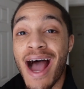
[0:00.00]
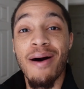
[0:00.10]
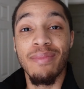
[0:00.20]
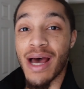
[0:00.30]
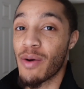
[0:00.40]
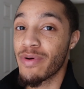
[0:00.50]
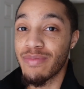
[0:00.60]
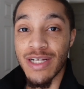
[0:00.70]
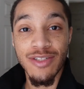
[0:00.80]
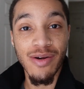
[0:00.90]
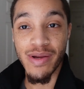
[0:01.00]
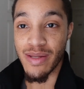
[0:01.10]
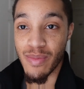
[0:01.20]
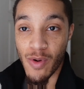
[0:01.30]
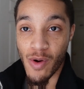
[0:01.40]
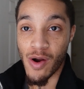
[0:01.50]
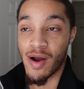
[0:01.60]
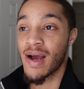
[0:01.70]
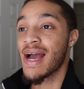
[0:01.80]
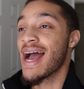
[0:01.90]
I'm not with Metro
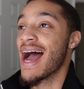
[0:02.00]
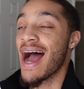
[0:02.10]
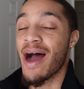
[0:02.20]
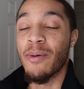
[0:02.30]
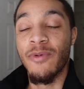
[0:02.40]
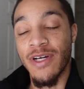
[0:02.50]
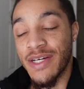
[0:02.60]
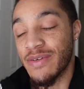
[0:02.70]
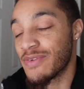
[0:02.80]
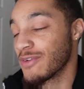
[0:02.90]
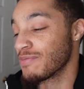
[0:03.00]
anymore. I'm with